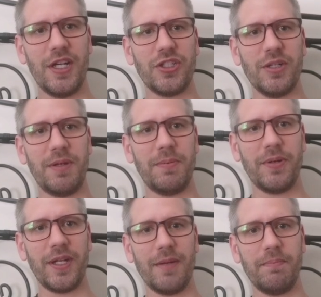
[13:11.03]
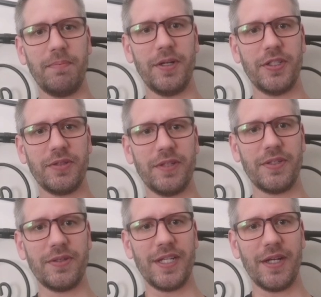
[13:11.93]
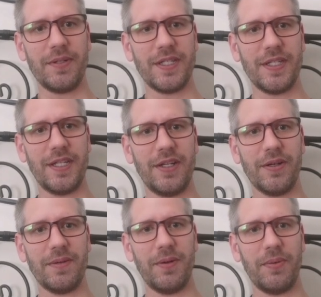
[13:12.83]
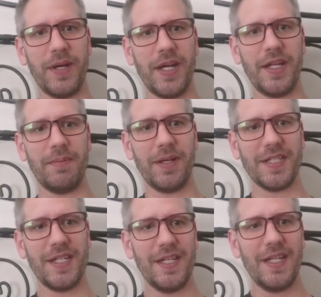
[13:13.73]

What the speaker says: I should be putting a bunch of laser towers in here already, but